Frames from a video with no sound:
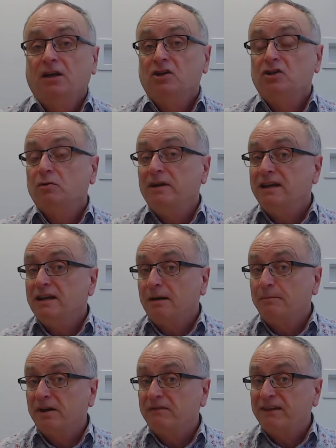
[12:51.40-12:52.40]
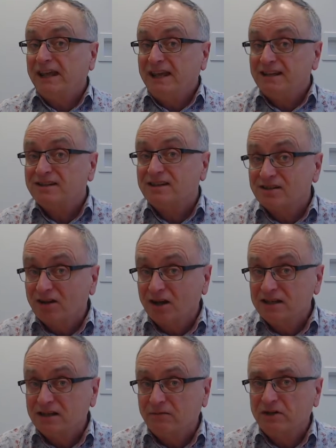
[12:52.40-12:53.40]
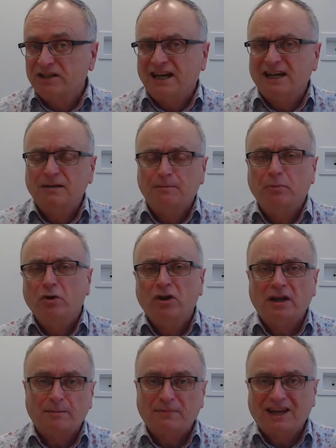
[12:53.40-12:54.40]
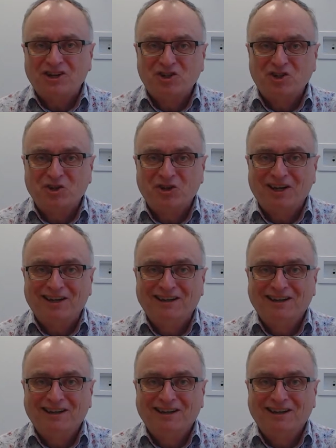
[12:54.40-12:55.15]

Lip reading: doing a bit of exercise every day to burn up that sugar,